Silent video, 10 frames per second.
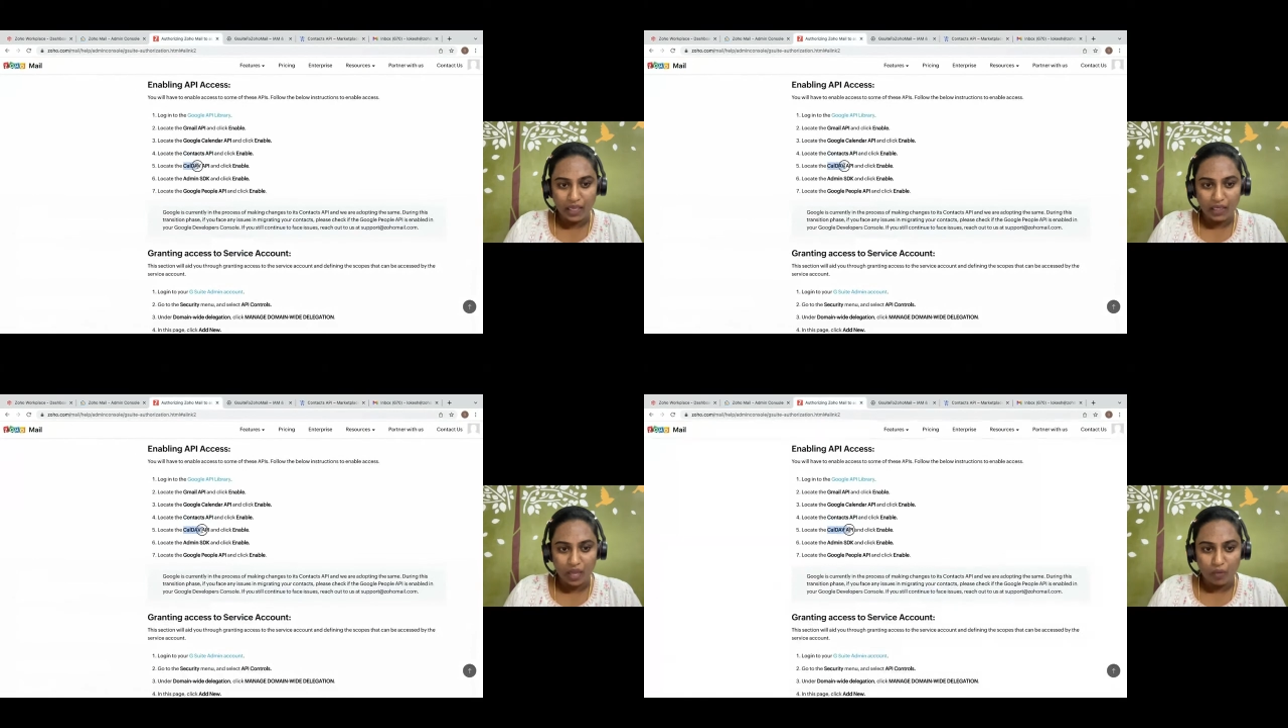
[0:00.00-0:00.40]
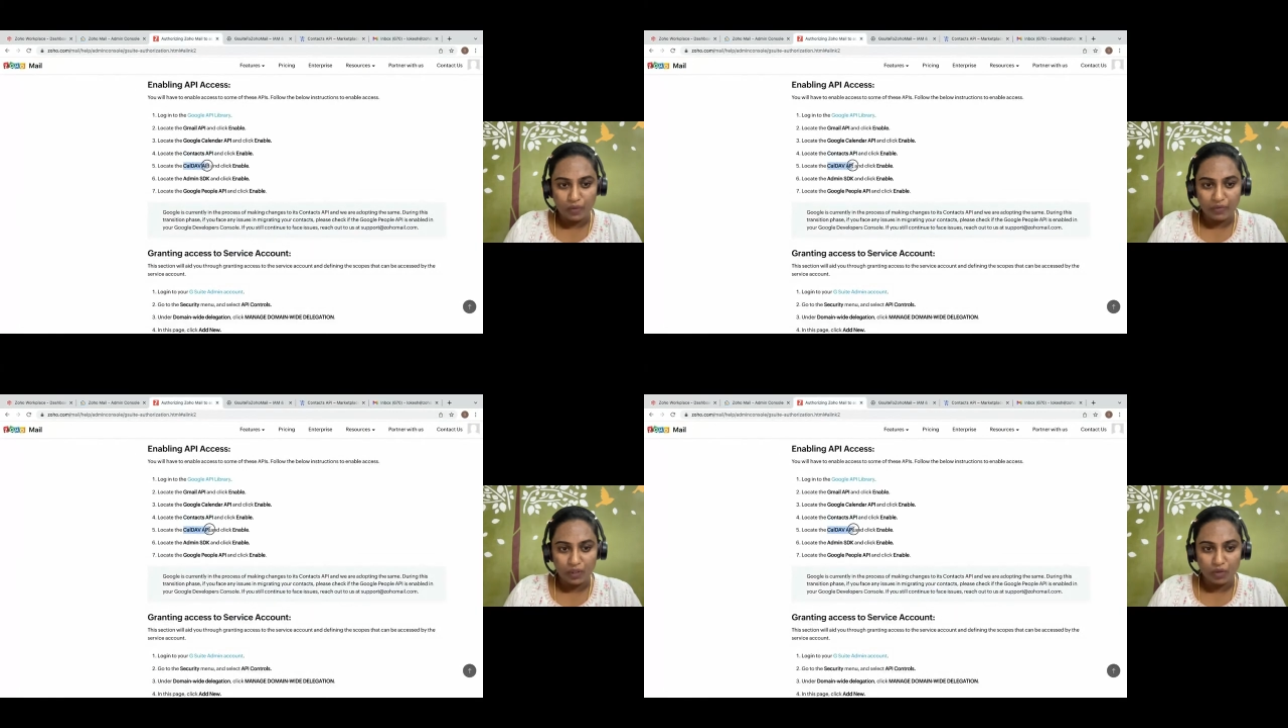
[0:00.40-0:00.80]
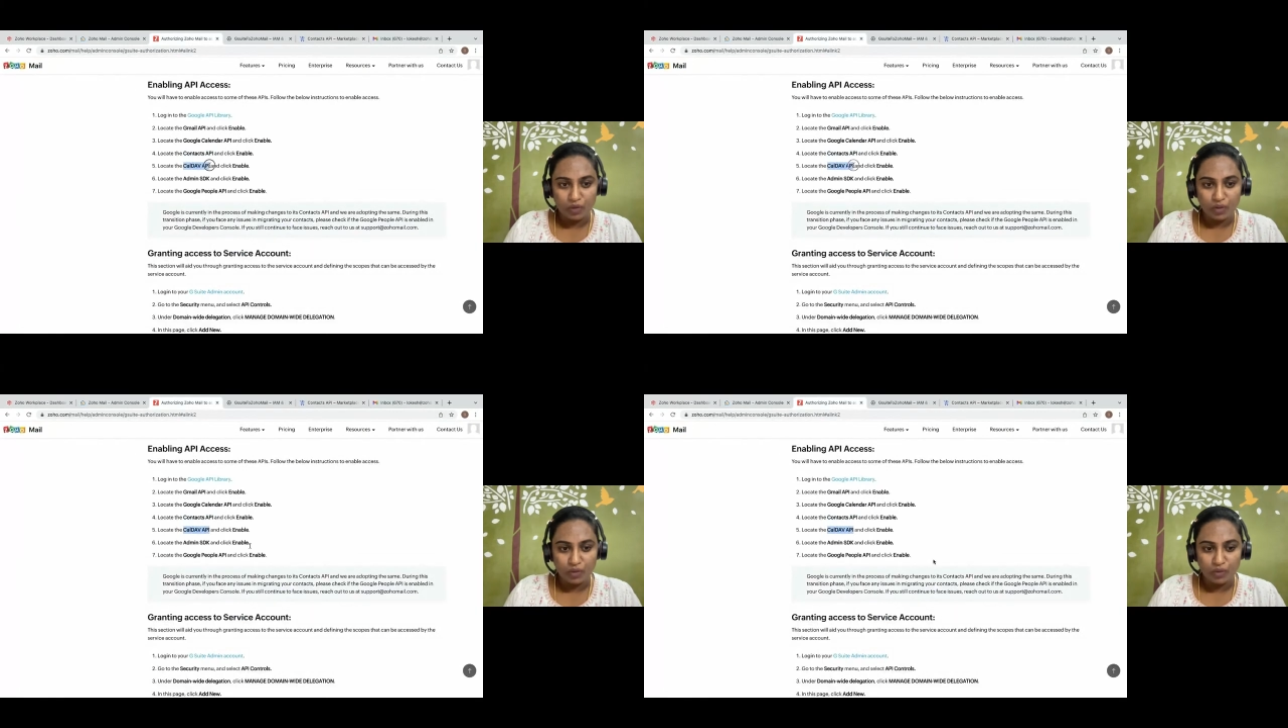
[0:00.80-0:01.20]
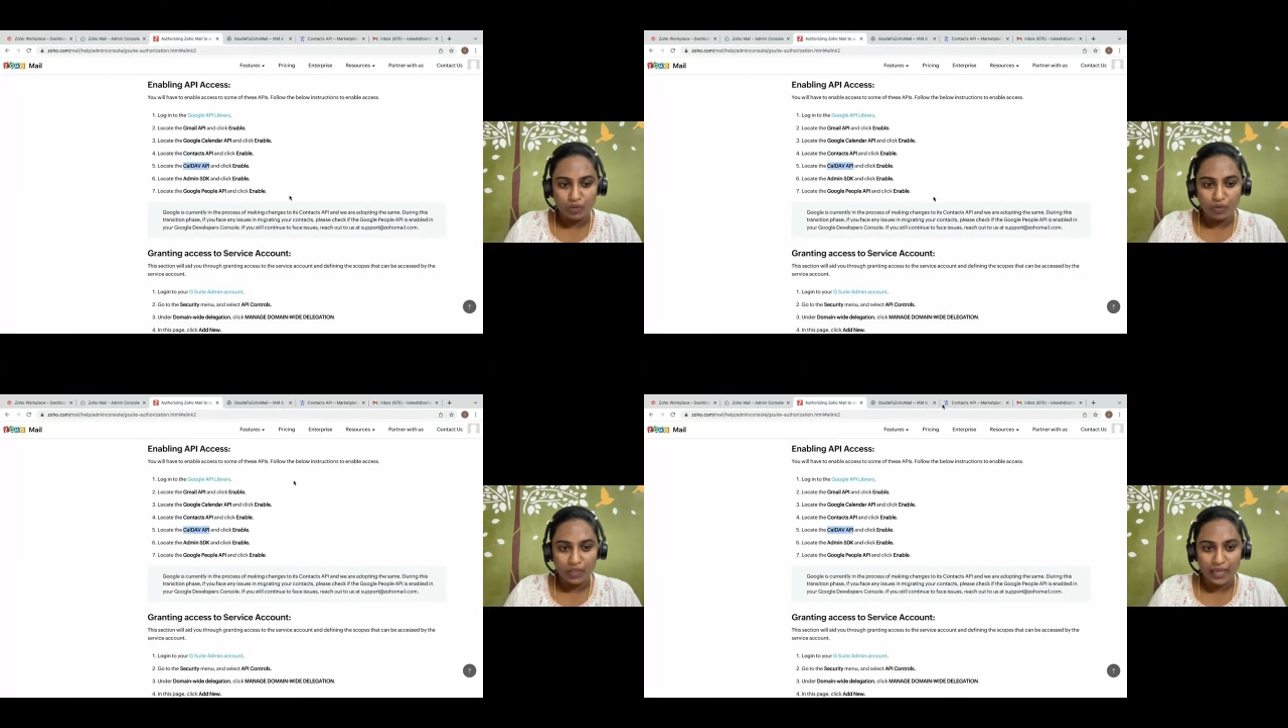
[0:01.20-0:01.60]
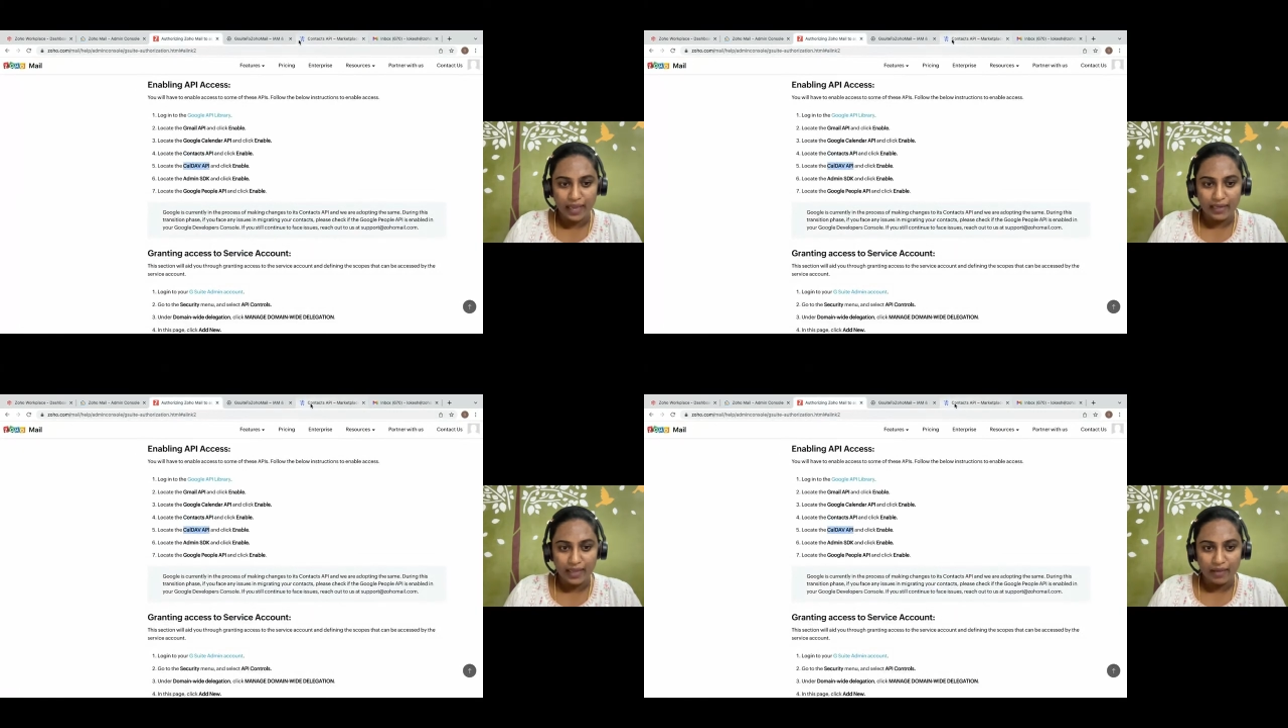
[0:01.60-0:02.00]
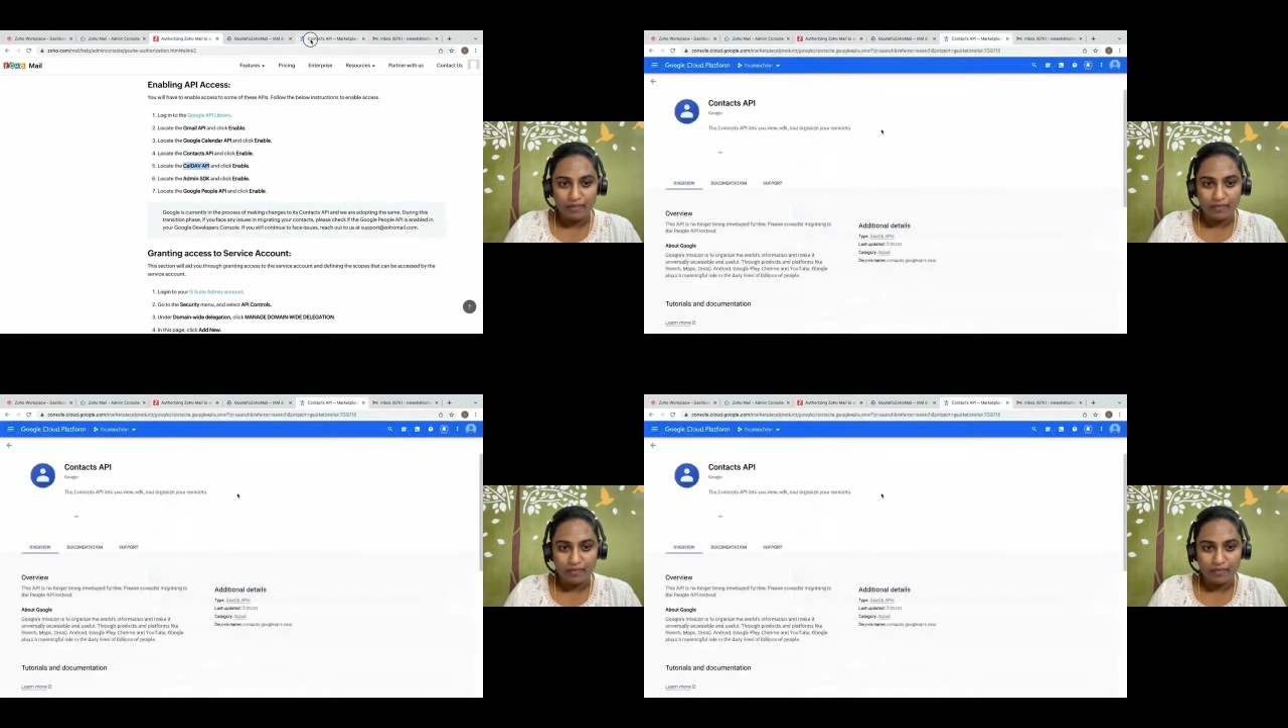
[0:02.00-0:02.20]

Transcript: Now we will go to CalDAV.